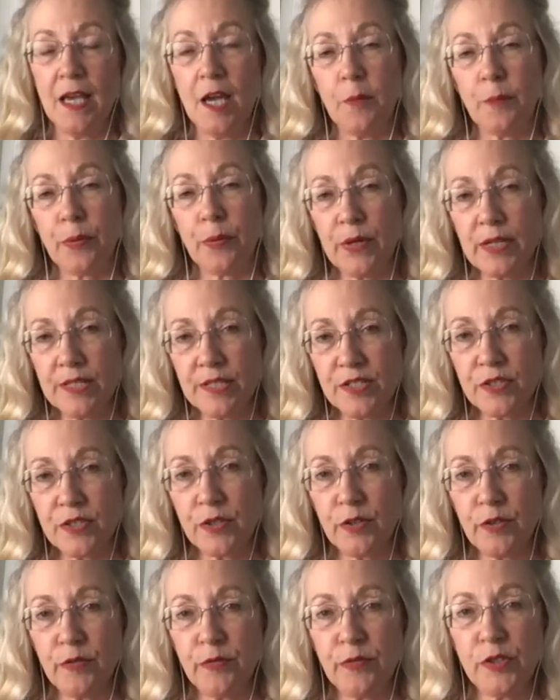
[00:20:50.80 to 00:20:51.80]

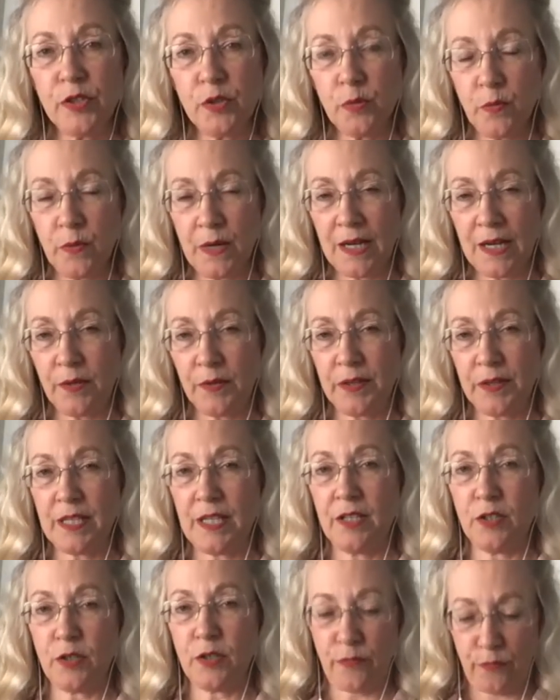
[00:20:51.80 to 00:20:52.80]
Preserve your wealth
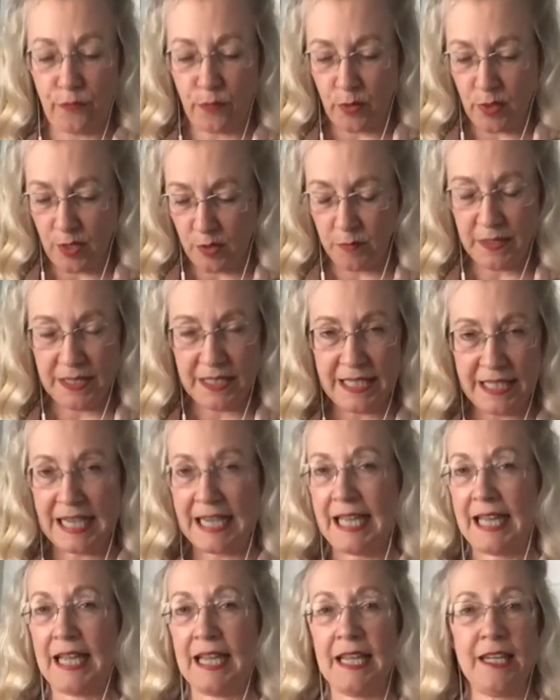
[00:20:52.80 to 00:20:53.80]
in your
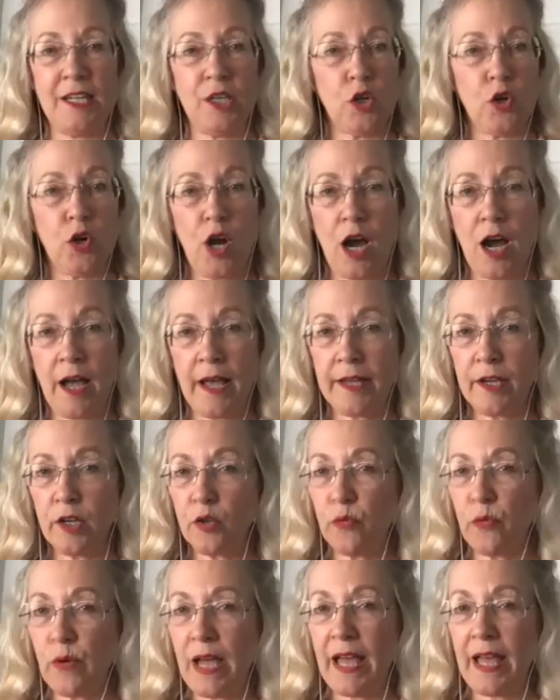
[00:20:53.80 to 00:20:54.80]
401k, your
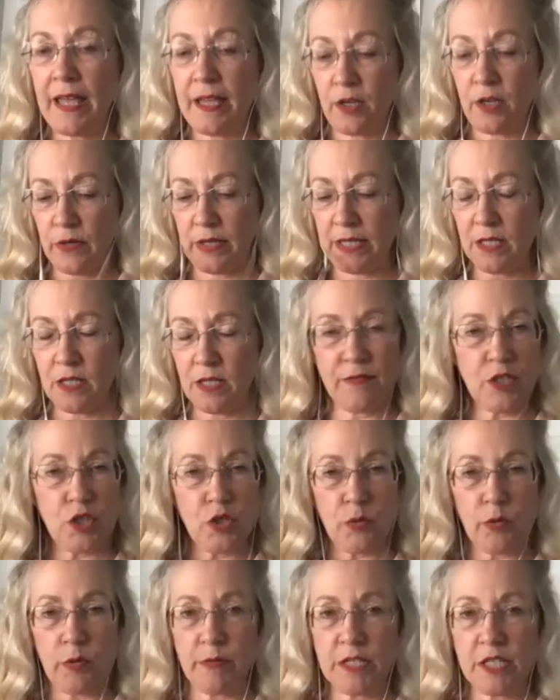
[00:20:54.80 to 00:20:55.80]
IRA, your
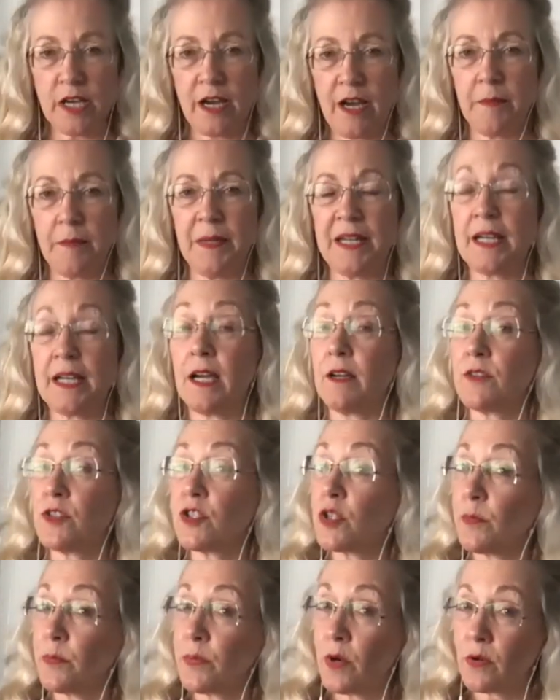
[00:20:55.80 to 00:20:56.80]
individual retirement accounts,
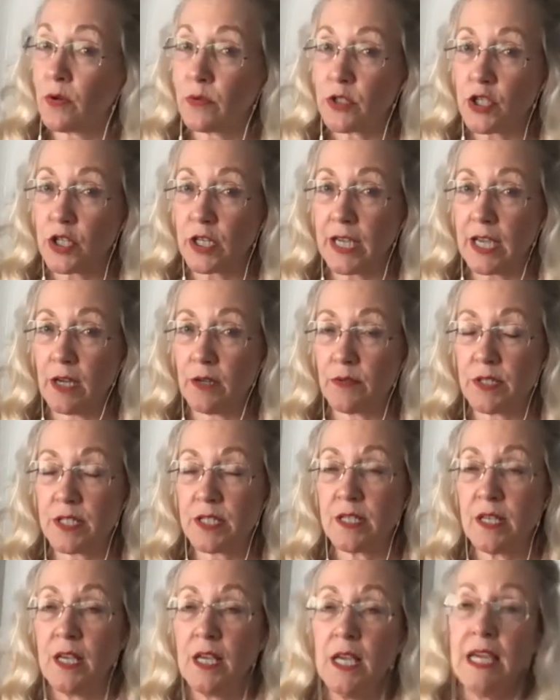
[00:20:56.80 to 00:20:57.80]
your brokerage accounts.
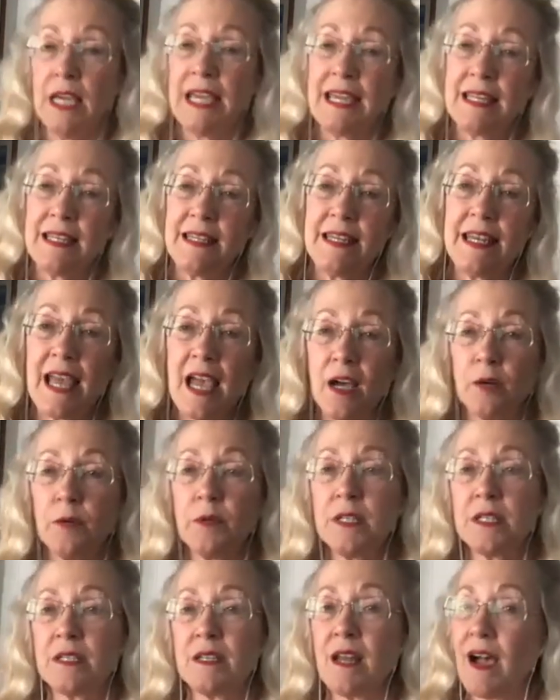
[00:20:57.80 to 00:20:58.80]
It now
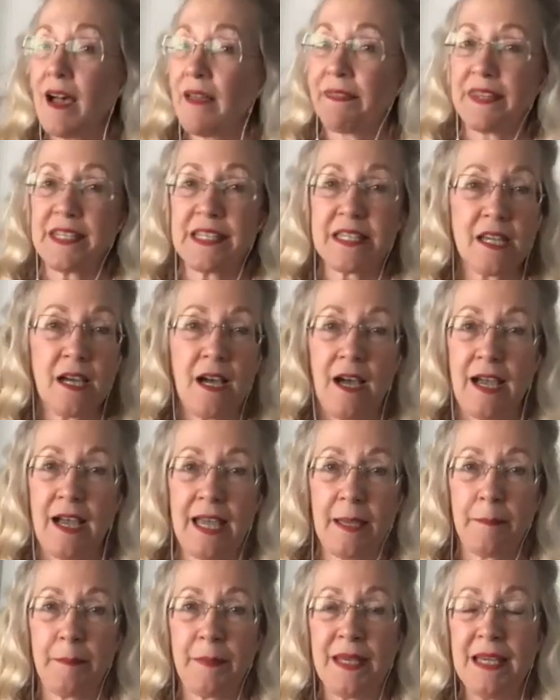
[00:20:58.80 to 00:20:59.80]
is not the
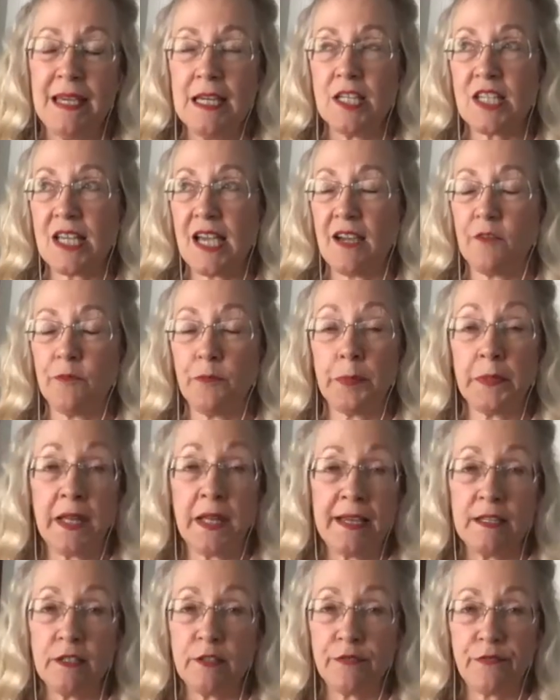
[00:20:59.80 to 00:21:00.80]
time to have
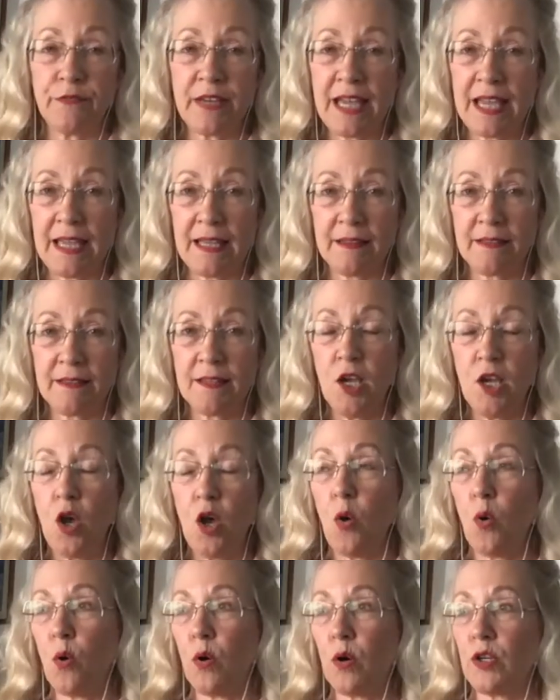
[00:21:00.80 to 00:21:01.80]
blind faith
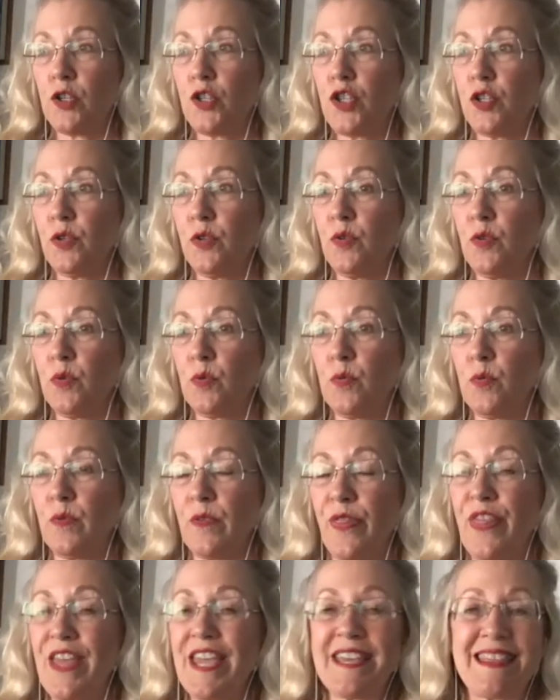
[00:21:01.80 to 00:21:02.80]
or to
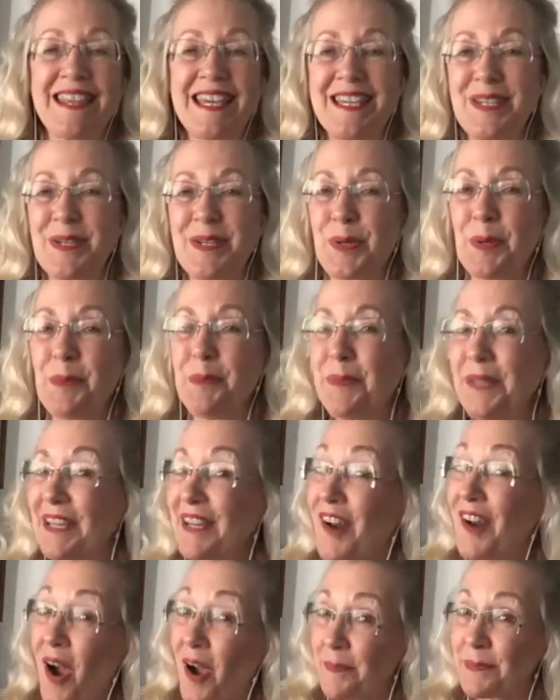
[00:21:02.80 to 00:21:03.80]
think that you can be an
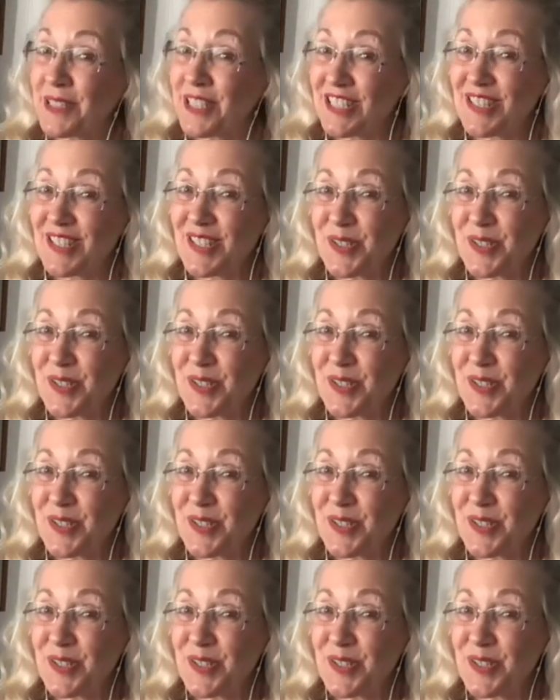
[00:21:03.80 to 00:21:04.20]
options